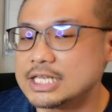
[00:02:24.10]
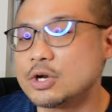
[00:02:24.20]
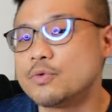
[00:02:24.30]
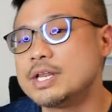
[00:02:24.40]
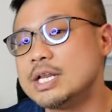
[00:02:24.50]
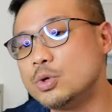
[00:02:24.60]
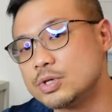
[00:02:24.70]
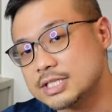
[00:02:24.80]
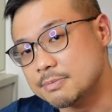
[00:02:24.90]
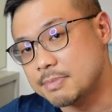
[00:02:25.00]
it already
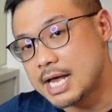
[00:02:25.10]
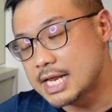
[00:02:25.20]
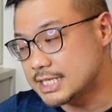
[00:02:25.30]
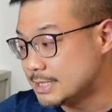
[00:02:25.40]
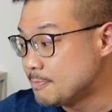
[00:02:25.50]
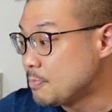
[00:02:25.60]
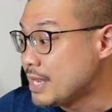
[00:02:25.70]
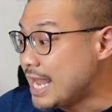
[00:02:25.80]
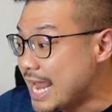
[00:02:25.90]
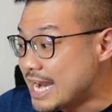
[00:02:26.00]
looks the part,
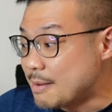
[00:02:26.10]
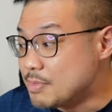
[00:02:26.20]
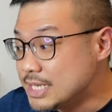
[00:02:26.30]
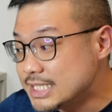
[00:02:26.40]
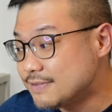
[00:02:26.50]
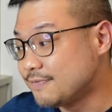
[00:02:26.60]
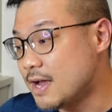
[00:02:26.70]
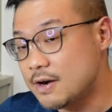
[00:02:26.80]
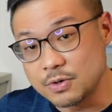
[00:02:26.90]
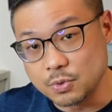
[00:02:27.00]
and I'm this
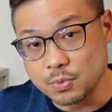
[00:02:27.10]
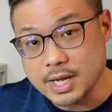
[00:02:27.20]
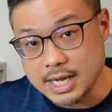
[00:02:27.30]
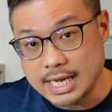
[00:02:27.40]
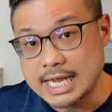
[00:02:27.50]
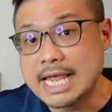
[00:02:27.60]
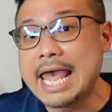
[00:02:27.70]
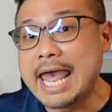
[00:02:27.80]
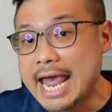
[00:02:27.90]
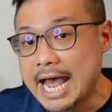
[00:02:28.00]
far away,
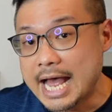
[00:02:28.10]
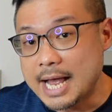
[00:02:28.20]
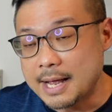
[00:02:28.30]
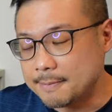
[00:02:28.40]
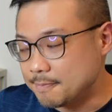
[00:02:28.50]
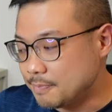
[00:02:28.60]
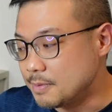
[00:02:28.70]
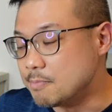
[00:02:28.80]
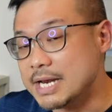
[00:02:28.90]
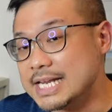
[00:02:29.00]

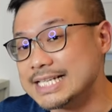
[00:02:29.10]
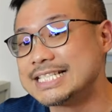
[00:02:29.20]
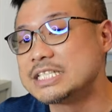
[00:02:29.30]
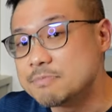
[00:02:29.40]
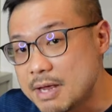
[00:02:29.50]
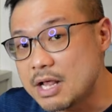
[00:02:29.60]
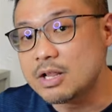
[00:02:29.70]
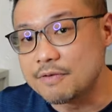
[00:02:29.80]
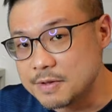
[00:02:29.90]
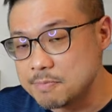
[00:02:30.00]
but the
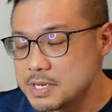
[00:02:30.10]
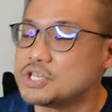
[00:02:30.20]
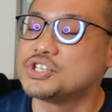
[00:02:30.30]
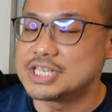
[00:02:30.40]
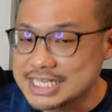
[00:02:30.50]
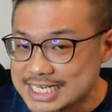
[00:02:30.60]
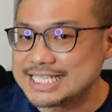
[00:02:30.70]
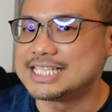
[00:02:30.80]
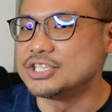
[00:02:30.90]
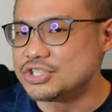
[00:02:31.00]
smell of the peach
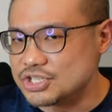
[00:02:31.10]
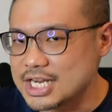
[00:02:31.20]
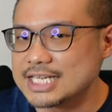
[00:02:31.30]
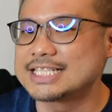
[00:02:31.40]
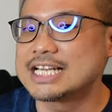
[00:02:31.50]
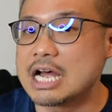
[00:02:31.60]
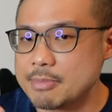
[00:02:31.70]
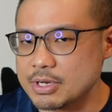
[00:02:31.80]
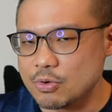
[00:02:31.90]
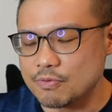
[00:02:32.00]
is just
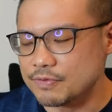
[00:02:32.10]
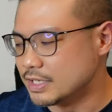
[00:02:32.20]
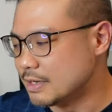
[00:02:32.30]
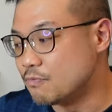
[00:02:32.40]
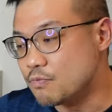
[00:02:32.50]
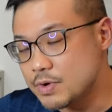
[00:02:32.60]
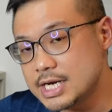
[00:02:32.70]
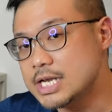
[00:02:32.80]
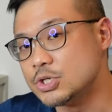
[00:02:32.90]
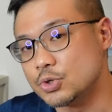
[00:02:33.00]
coming over. I'm
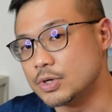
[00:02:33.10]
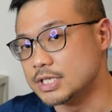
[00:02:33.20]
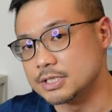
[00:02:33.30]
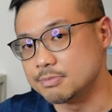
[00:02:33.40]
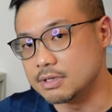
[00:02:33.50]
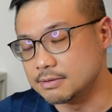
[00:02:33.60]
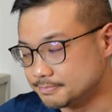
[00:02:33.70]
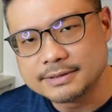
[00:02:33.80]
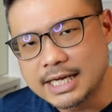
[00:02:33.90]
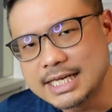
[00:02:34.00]
really enjoying the smell.
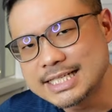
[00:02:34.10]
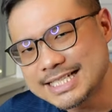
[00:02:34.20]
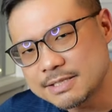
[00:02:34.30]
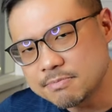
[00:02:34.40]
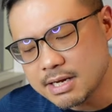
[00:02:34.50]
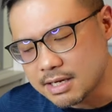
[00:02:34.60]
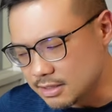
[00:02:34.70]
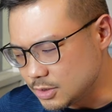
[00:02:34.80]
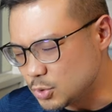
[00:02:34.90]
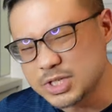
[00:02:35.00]
And the
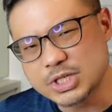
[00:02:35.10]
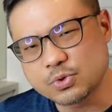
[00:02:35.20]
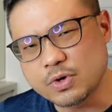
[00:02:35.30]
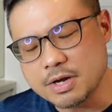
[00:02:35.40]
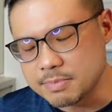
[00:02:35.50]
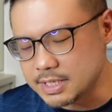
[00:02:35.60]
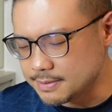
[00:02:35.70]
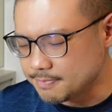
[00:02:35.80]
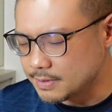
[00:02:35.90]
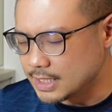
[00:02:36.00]
smell, to describe
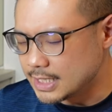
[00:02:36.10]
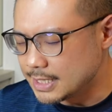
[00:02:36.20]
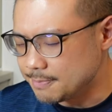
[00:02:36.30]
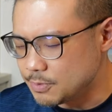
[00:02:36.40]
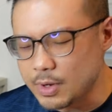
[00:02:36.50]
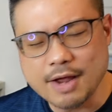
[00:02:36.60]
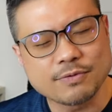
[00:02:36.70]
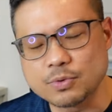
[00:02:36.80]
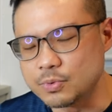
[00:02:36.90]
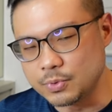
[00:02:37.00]
it, Um, you
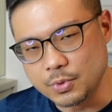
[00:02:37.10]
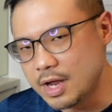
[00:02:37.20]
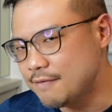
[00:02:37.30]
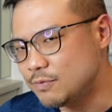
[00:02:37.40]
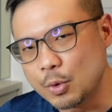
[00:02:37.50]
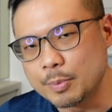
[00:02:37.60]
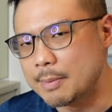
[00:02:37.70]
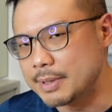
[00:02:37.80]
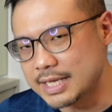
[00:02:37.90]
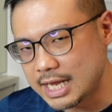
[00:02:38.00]
have to you have to open
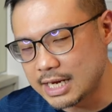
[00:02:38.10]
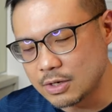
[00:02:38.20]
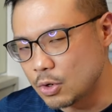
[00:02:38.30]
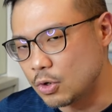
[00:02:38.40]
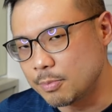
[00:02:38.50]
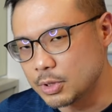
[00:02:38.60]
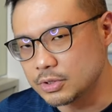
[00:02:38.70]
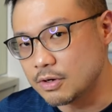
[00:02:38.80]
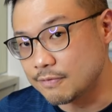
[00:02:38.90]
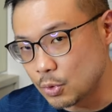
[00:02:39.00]
up a can or a
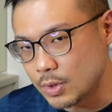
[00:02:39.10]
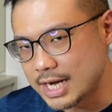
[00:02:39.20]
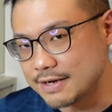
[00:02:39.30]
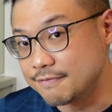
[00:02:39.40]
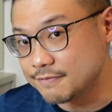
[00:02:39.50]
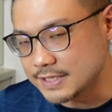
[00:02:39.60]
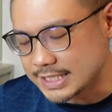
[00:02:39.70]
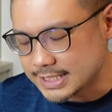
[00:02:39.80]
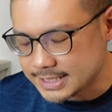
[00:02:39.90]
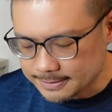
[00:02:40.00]
bottle of Hoegaarden
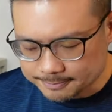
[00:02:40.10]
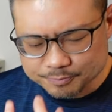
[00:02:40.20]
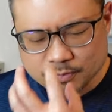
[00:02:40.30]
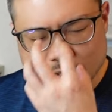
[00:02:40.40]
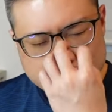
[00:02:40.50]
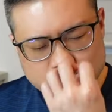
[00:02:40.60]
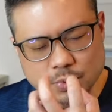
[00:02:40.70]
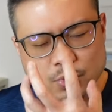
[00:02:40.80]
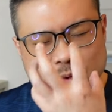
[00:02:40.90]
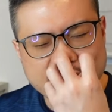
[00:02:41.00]
first
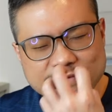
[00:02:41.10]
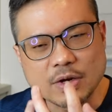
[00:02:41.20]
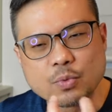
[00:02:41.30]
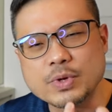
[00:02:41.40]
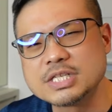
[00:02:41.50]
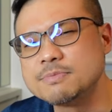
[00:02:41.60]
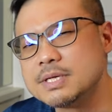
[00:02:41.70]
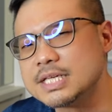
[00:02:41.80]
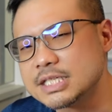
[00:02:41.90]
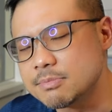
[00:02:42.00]
to, to have that wheat
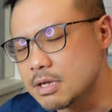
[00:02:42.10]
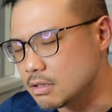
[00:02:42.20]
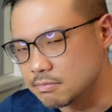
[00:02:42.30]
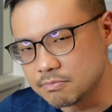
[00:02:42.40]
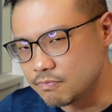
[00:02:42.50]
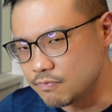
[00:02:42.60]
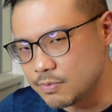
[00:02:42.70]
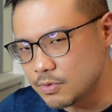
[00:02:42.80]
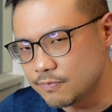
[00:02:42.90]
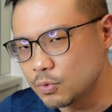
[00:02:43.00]
beer smell.
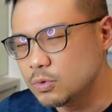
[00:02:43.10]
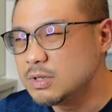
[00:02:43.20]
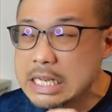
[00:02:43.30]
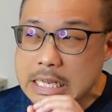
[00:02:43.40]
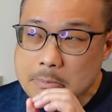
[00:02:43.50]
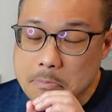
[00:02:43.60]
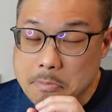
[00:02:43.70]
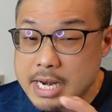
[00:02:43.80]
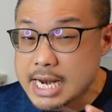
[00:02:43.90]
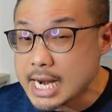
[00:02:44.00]
Beautiful
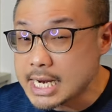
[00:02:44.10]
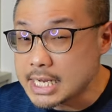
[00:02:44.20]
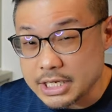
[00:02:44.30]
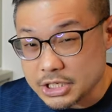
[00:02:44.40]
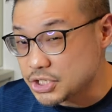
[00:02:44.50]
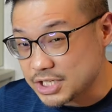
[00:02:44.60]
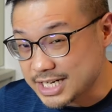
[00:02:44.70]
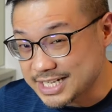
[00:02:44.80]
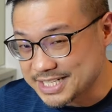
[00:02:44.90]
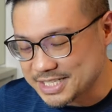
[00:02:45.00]
banana-ish kind of